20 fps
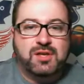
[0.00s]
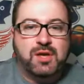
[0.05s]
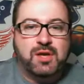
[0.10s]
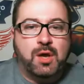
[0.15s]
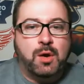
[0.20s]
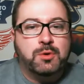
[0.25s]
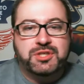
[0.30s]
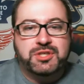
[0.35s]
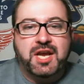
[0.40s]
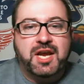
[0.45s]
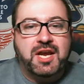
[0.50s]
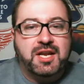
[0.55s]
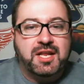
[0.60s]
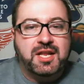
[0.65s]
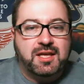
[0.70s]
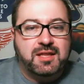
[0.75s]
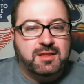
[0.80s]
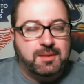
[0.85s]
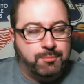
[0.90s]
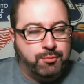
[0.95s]

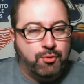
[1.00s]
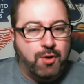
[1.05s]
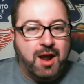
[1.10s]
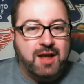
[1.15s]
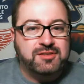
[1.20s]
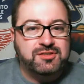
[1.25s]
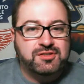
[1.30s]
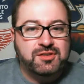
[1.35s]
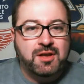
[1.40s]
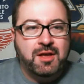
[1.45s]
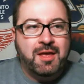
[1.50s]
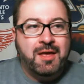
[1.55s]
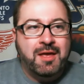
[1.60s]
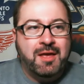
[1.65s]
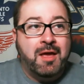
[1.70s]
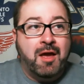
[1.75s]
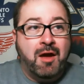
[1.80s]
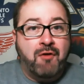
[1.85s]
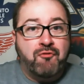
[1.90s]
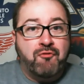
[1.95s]
negotiating in the press.
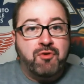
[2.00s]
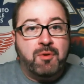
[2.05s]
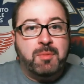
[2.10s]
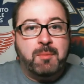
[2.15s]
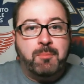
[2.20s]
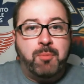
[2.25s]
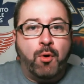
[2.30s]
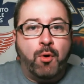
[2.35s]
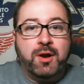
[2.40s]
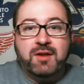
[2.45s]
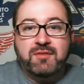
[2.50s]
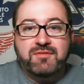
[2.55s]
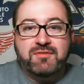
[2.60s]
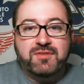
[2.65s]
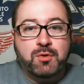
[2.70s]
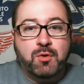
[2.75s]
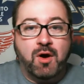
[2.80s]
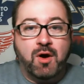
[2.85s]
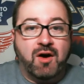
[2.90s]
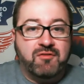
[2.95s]
From the point of
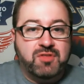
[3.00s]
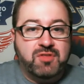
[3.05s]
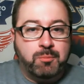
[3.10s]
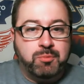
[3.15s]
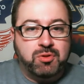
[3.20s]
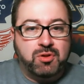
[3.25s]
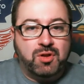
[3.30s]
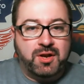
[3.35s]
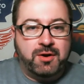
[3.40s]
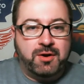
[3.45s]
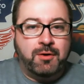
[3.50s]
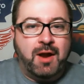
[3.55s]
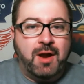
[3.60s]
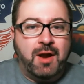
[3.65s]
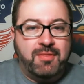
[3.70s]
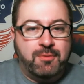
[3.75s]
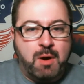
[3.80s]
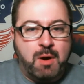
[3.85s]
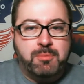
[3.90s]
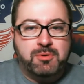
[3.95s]
view of the player
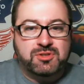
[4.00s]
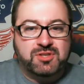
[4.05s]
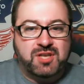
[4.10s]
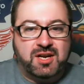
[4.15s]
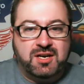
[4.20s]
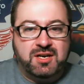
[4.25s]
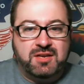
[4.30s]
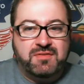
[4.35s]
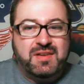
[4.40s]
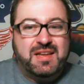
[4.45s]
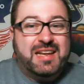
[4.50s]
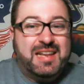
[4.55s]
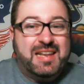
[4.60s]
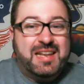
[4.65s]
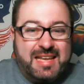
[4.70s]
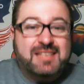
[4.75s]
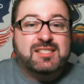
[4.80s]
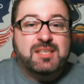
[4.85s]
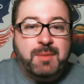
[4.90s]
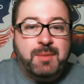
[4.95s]
and the representative, it
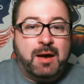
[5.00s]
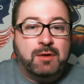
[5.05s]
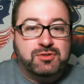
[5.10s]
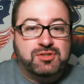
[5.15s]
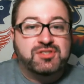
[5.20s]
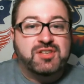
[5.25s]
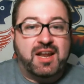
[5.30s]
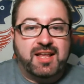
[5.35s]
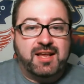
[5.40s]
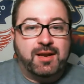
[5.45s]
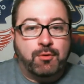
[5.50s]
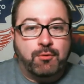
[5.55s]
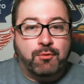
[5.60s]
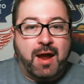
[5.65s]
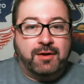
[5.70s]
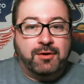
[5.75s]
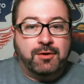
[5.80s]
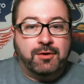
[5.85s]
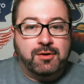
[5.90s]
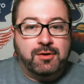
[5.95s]
is about setting a
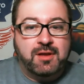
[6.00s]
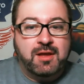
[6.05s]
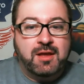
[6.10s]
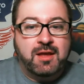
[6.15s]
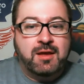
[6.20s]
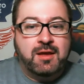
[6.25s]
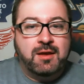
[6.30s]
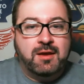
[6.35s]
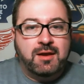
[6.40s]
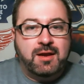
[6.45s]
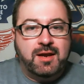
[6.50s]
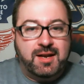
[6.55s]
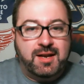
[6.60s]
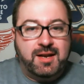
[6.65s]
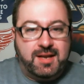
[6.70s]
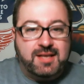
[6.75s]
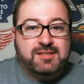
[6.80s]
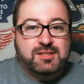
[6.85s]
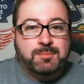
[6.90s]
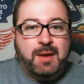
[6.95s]
record. It
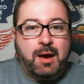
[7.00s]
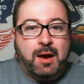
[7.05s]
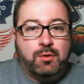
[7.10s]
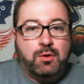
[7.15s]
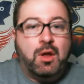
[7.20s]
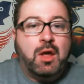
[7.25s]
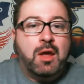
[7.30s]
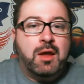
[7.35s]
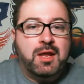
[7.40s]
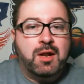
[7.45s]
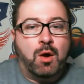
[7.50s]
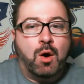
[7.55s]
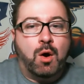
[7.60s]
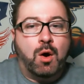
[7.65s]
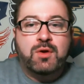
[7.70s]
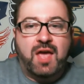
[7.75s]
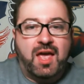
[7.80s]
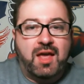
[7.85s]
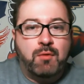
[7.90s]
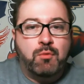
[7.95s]
is about,
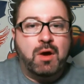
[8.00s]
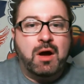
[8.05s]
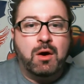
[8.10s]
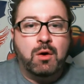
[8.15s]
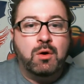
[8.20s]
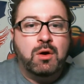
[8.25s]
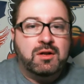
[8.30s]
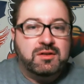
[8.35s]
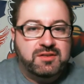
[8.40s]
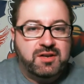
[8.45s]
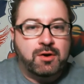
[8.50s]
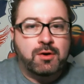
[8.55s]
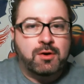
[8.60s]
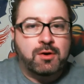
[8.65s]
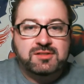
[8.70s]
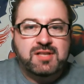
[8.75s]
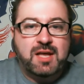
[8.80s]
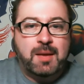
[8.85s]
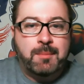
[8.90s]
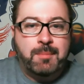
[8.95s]
okay, well,
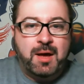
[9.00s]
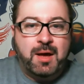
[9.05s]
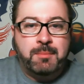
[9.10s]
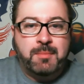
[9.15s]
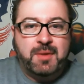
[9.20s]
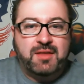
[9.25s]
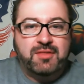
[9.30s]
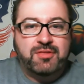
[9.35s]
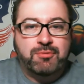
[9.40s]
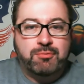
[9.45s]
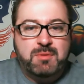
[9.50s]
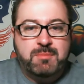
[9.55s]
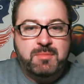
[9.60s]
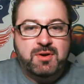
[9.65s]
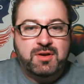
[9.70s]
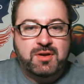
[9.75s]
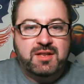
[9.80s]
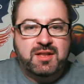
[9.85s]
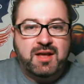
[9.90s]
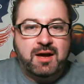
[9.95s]
Derek Stepan made $3
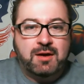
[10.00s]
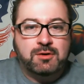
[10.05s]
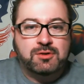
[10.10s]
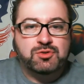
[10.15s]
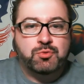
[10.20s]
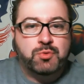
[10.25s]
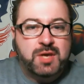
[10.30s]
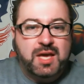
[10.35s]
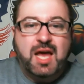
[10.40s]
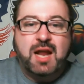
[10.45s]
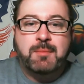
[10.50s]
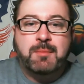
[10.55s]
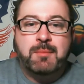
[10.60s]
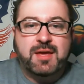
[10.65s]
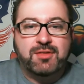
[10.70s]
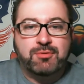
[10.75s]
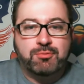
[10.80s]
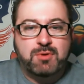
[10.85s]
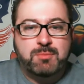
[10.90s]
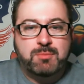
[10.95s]
million. We got to
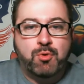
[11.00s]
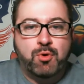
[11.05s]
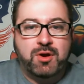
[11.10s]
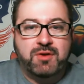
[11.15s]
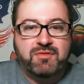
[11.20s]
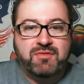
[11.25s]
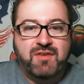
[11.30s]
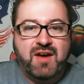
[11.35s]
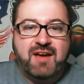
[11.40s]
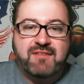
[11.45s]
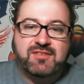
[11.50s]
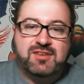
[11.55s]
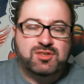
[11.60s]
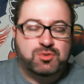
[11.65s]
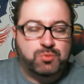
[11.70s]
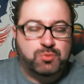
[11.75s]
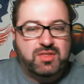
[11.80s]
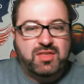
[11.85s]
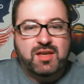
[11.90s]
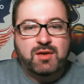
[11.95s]
make 3.5
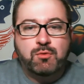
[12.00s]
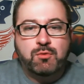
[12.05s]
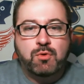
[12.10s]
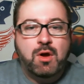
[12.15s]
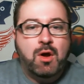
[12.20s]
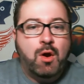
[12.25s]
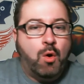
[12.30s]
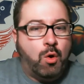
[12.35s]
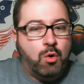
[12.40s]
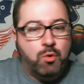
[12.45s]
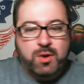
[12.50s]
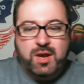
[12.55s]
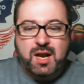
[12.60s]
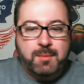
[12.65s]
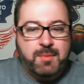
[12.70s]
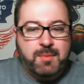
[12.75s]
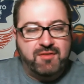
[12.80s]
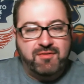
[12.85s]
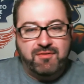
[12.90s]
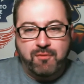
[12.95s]
because we think, or we got to
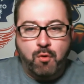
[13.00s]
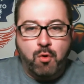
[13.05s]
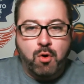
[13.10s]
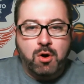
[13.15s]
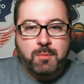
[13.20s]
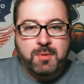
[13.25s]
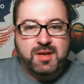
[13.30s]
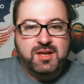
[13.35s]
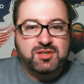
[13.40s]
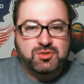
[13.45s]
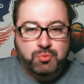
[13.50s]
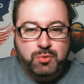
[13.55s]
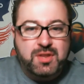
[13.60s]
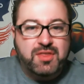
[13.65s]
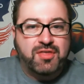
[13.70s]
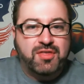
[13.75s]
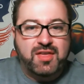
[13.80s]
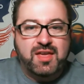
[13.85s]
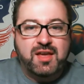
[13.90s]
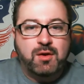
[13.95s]
make 4 because we
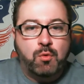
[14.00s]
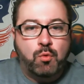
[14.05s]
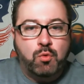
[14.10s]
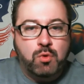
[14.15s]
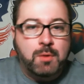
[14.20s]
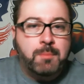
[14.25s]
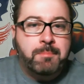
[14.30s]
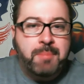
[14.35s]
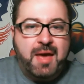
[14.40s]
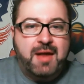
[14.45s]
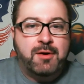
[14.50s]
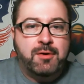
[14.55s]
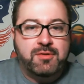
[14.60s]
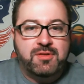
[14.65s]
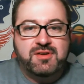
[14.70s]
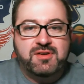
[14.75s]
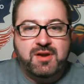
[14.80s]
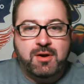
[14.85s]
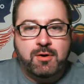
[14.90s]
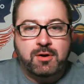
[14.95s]
think we're better
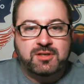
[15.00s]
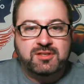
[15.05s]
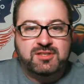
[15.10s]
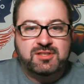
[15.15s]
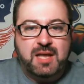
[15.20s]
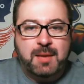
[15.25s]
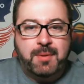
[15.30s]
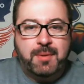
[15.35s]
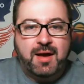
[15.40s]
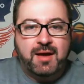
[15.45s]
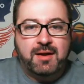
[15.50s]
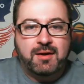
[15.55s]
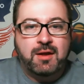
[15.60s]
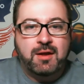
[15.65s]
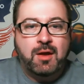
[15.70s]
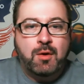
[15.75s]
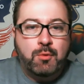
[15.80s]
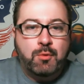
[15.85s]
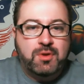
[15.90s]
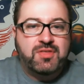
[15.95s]
than Derek Stepan.
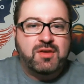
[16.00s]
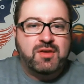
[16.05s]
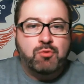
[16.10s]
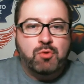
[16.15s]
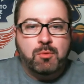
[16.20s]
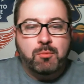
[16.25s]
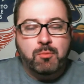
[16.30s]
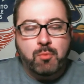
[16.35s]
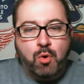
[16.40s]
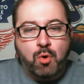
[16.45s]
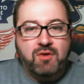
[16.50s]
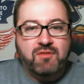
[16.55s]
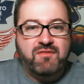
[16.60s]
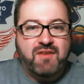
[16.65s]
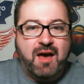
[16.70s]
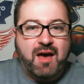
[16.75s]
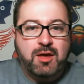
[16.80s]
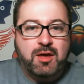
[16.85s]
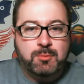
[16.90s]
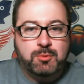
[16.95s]
We think we're more
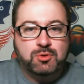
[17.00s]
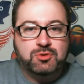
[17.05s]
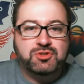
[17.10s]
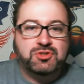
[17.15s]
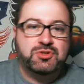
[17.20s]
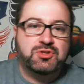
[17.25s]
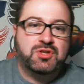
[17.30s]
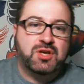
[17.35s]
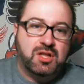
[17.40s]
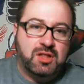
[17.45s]
valuable to the